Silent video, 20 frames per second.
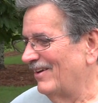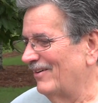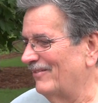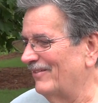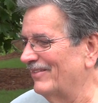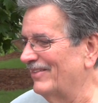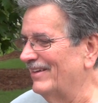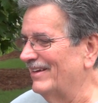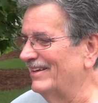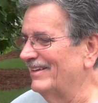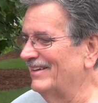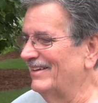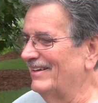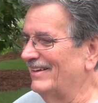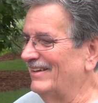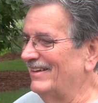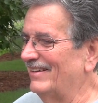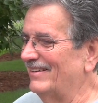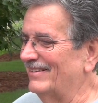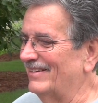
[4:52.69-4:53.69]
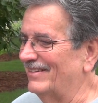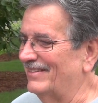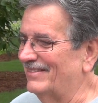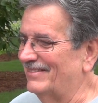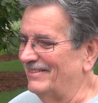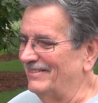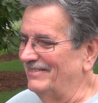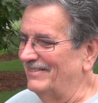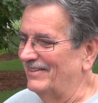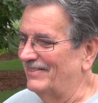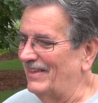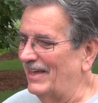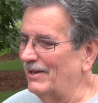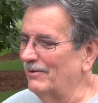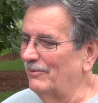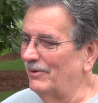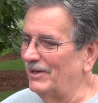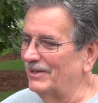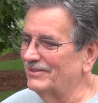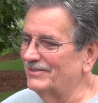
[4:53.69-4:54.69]
Well, the
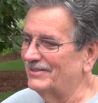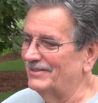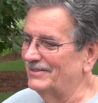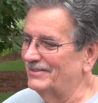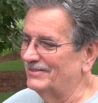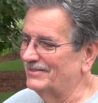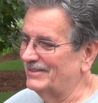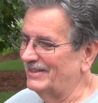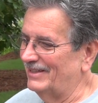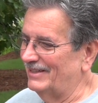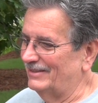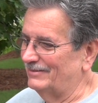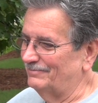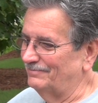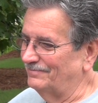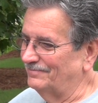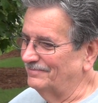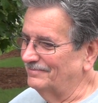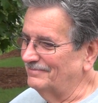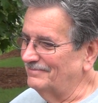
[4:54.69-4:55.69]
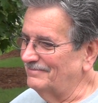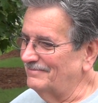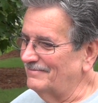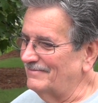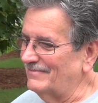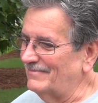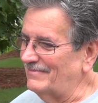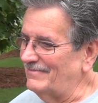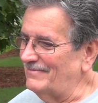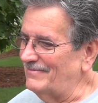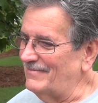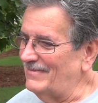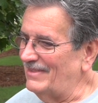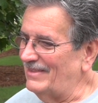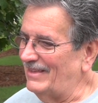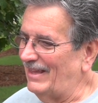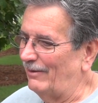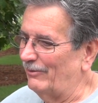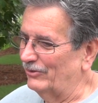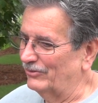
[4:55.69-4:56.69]
thing was I
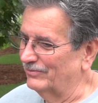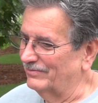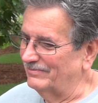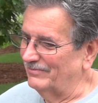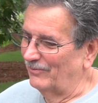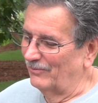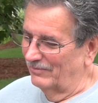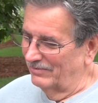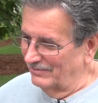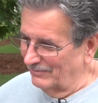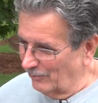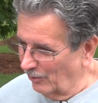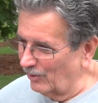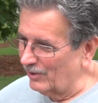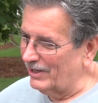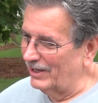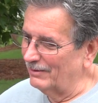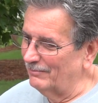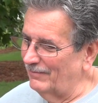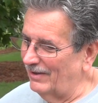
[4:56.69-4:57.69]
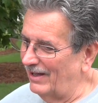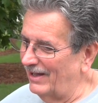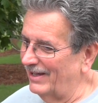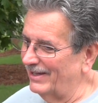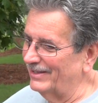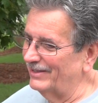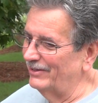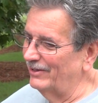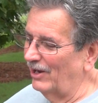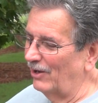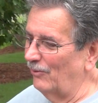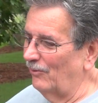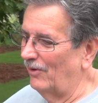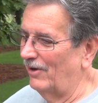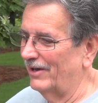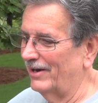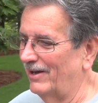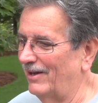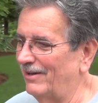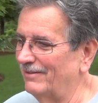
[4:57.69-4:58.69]
was working my
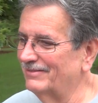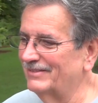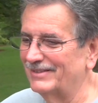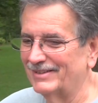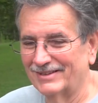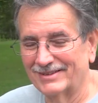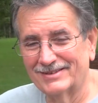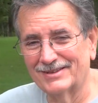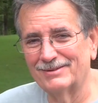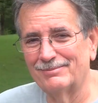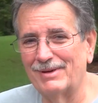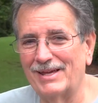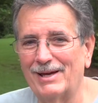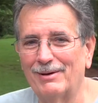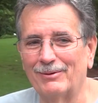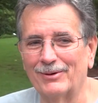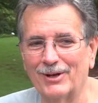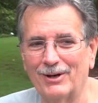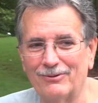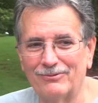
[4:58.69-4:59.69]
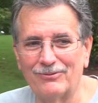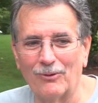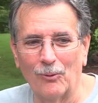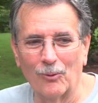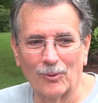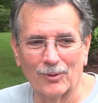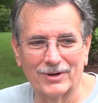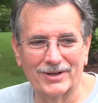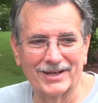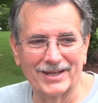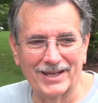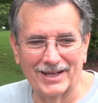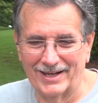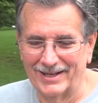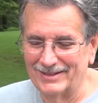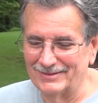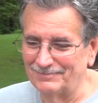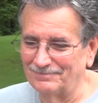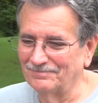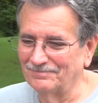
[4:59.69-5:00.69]
you-know-what off to be able to afford to get it.